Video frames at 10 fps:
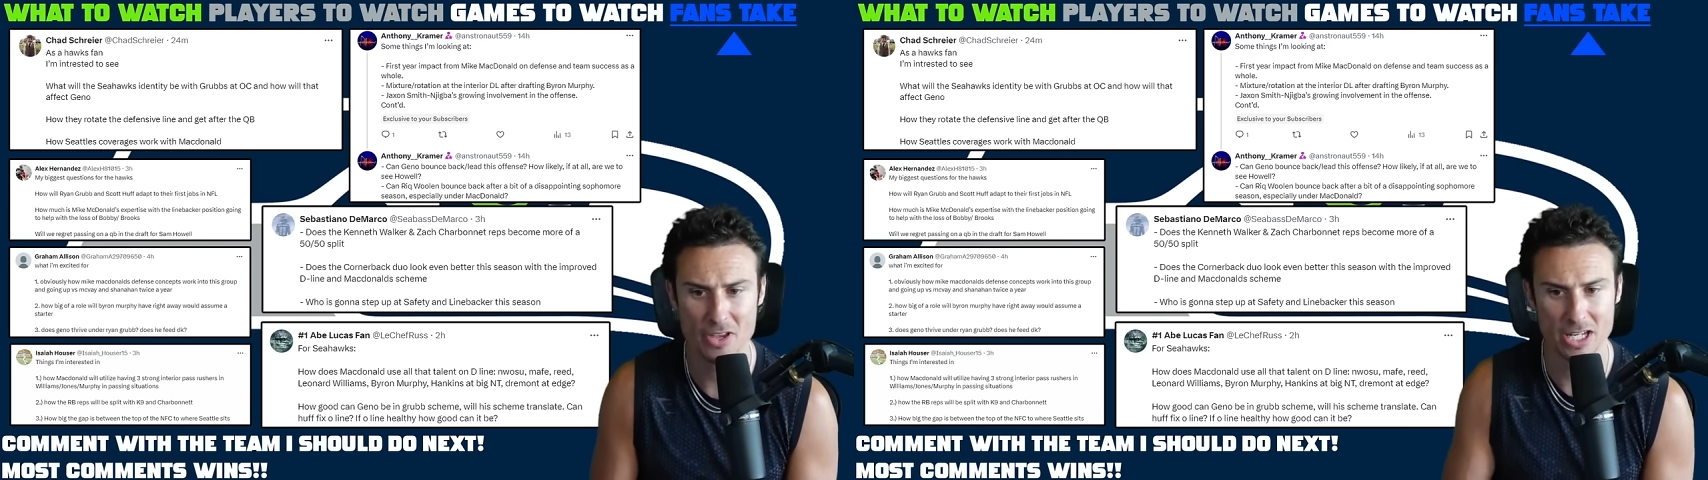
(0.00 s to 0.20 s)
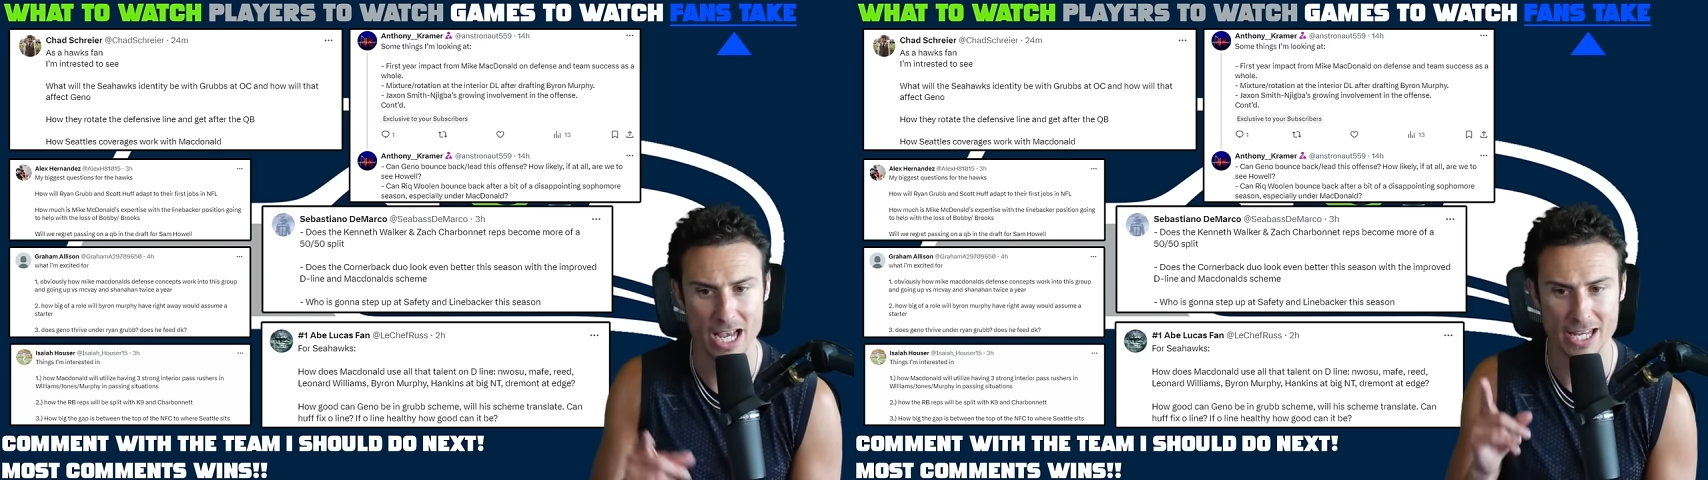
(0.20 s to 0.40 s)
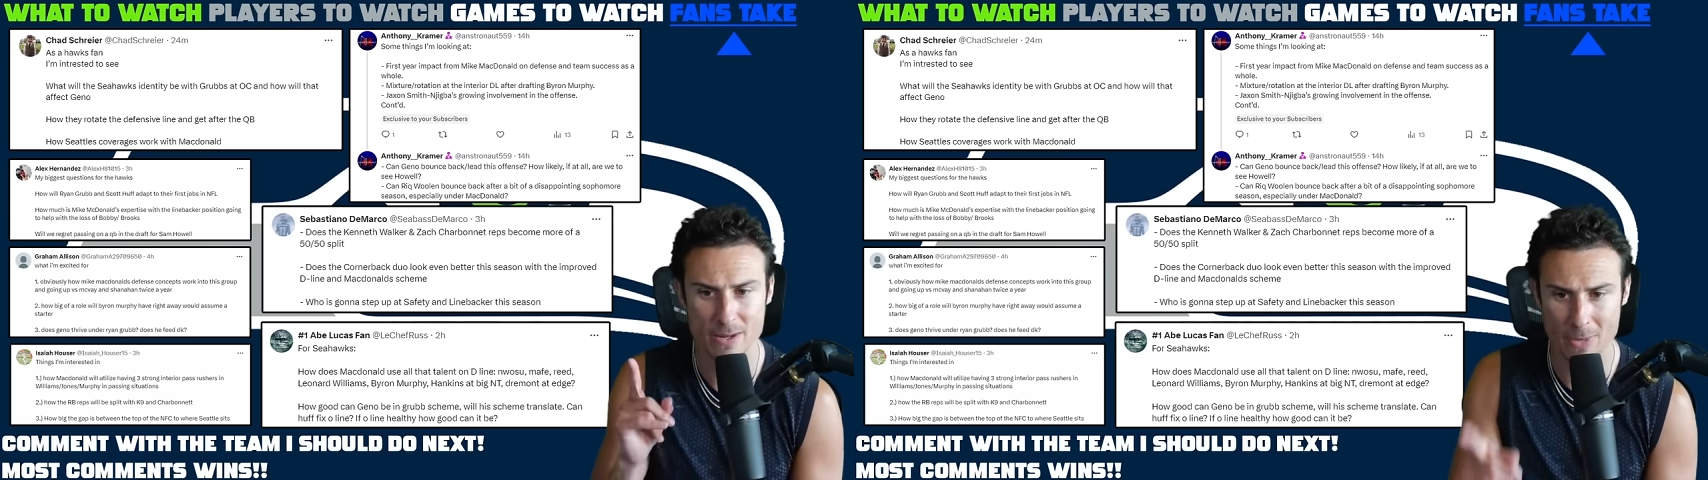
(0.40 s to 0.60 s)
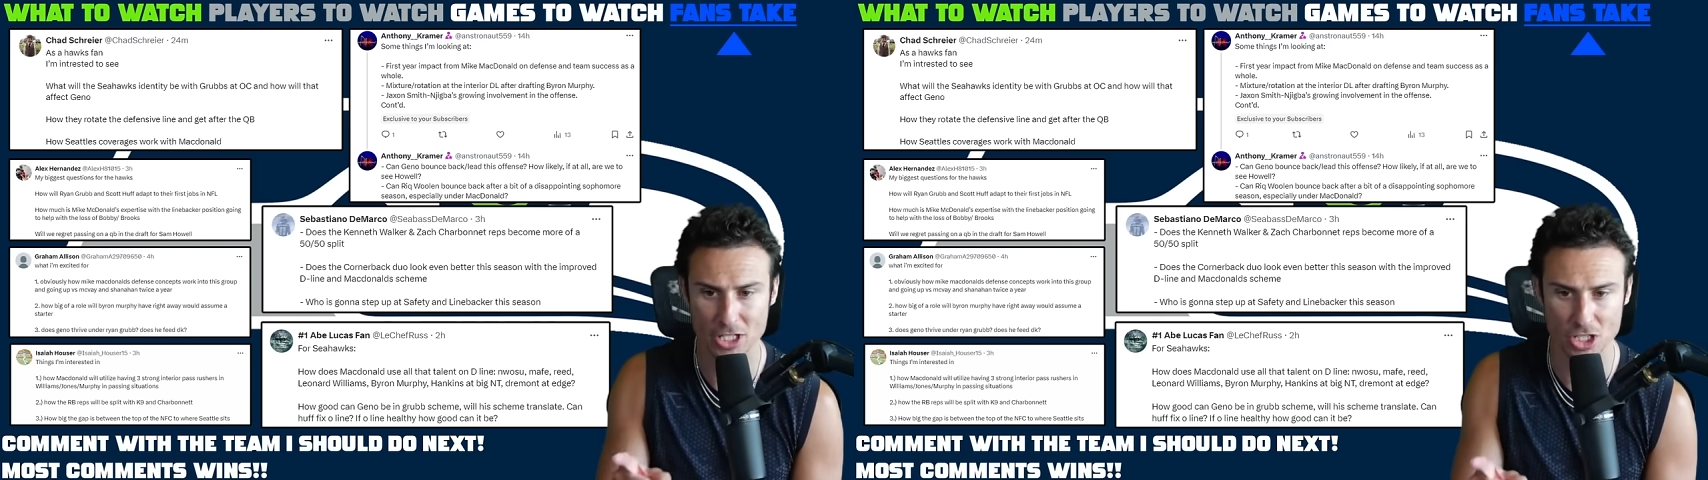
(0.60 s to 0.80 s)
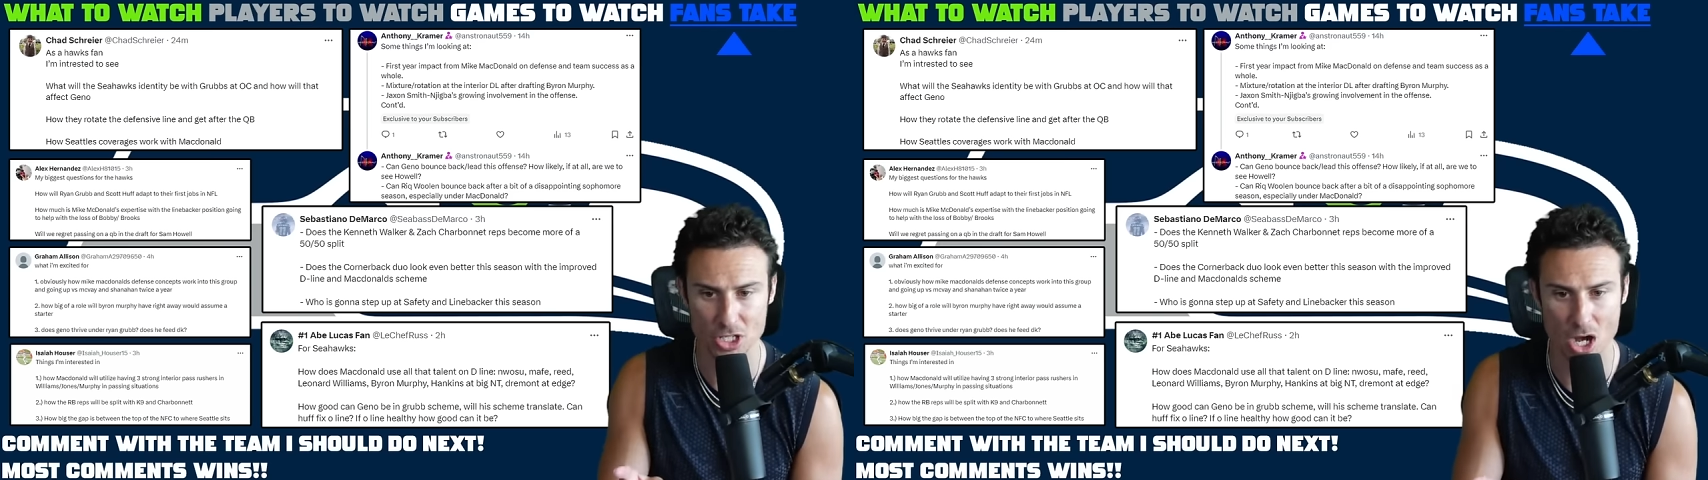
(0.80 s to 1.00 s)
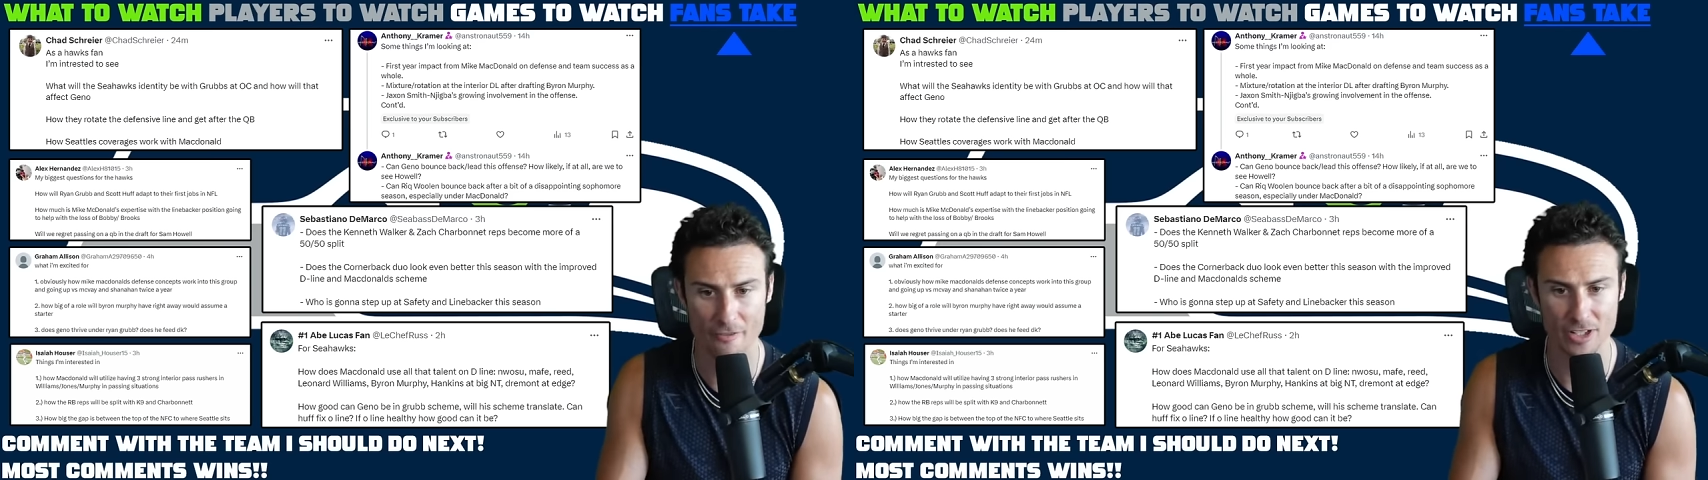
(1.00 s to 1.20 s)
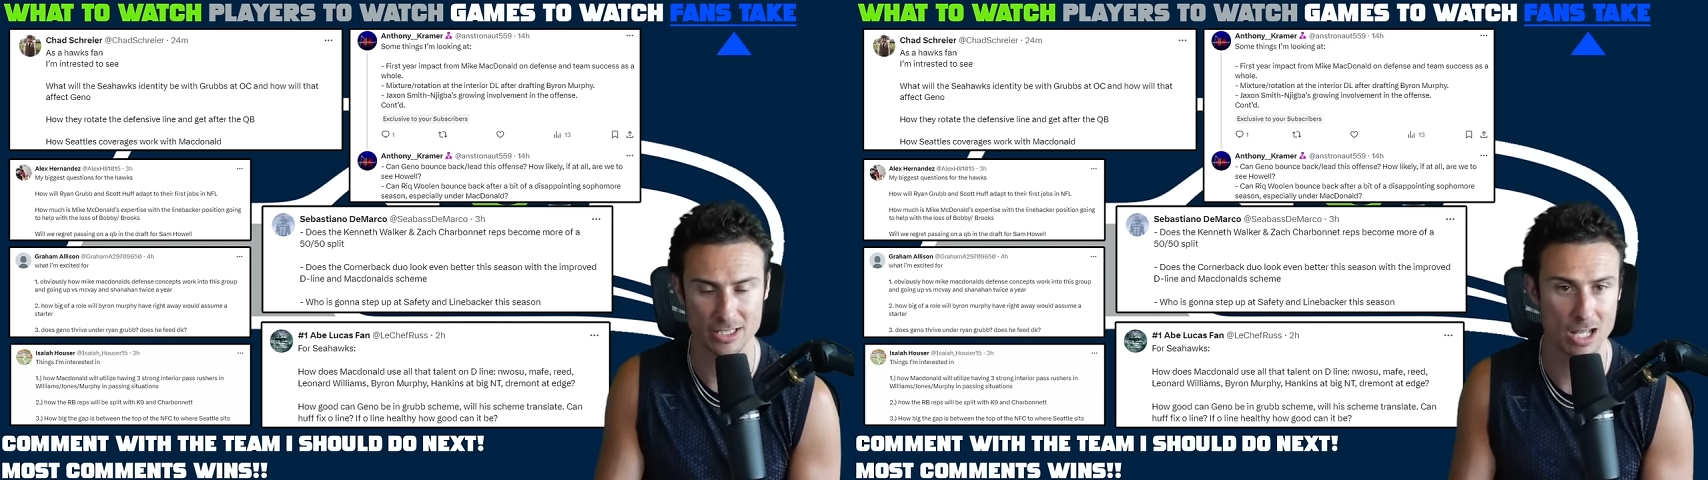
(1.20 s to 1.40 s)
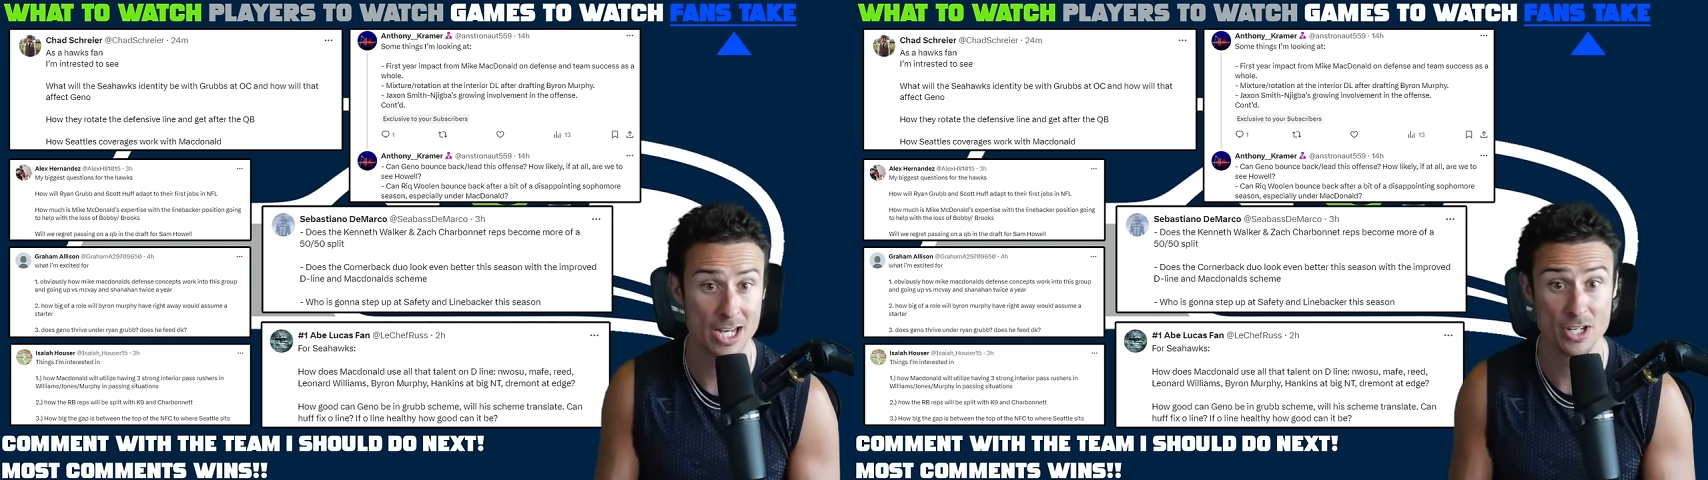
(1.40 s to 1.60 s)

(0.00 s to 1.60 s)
he mentioned the offense line.